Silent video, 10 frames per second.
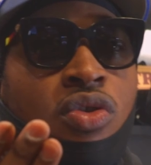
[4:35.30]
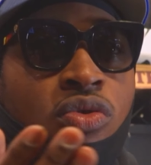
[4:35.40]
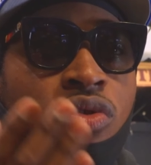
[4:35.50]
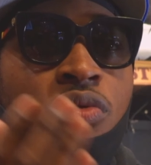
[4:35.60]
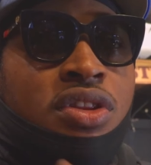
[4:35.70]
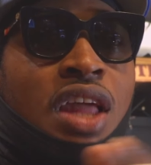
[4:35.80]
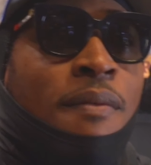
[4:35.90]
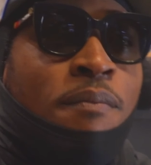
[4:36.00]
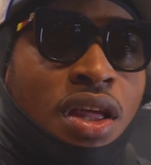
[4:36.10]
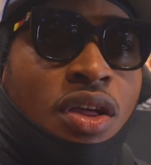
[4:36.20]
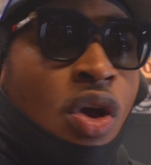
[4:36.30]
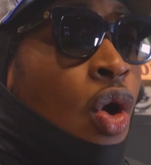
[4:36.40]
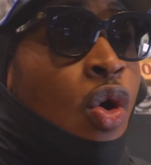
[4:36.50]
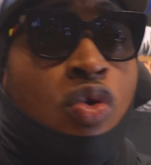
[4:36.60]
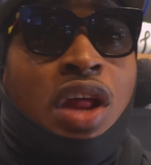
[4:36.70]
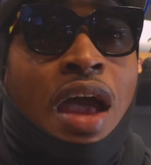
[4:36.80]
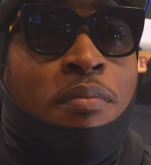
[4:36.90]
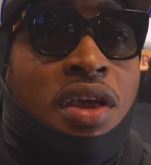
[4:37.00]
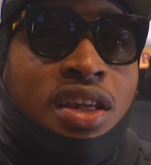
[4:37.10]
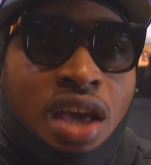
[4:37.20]
on. You don't know what that man who
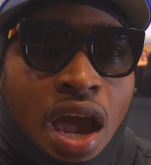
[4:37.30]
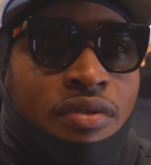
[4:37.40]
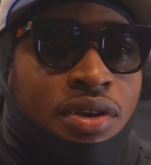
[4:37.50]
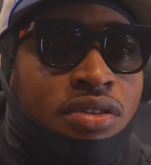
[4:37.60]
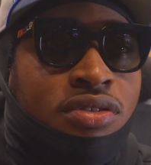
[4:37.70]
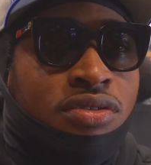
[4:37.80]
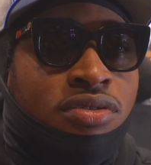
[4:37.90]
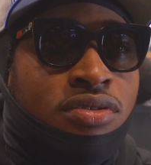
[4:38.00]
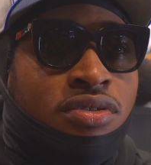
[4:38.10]
that man carrying.